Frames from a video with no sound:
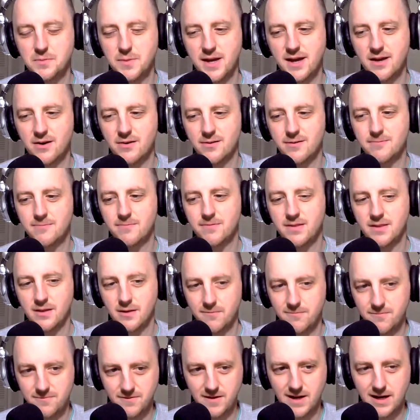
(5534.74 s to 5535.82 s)
panel, the
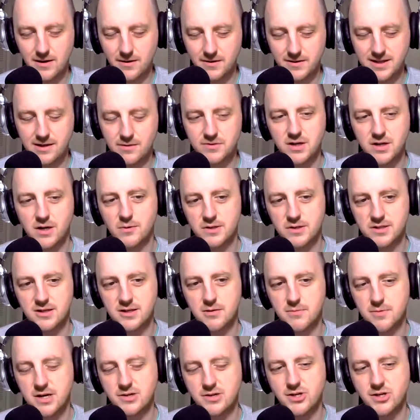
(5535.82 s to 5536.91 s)
final day of Star Wars
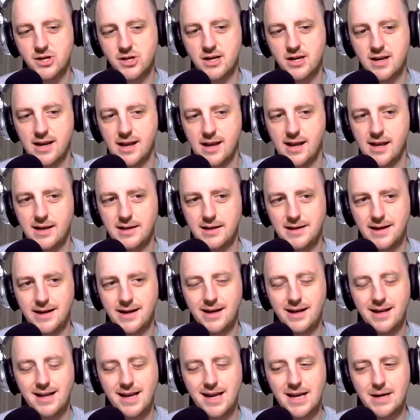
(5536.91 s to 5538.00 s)
Celebration. And
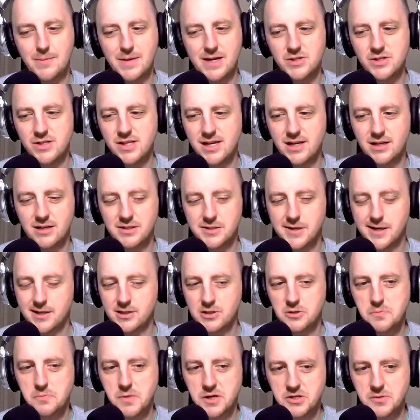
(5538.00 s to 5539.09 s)
I can't imagine they could talk
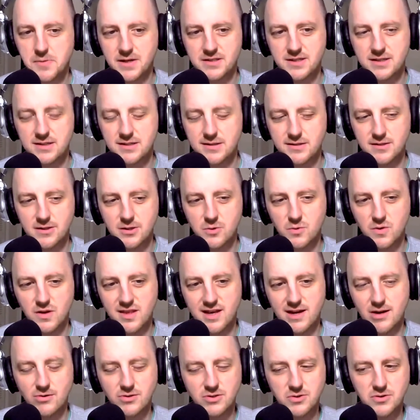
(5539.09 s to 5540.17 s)
too much about season 2
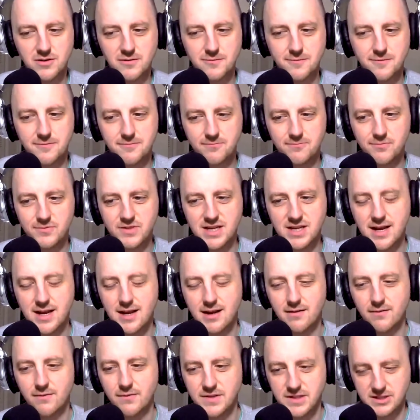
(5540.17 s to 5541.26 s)
without sort of
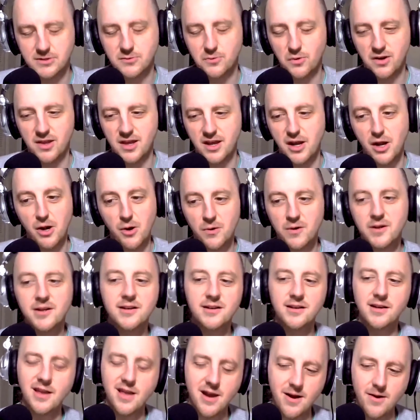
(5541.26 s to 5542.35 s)
saying this is where they go,
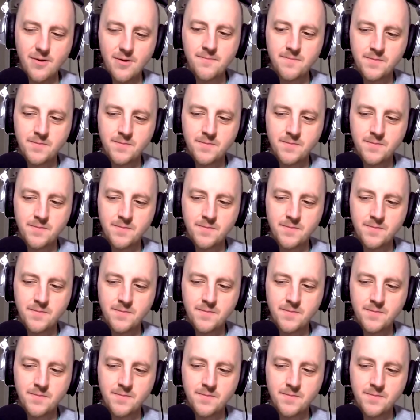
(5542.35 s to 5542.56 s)
you know?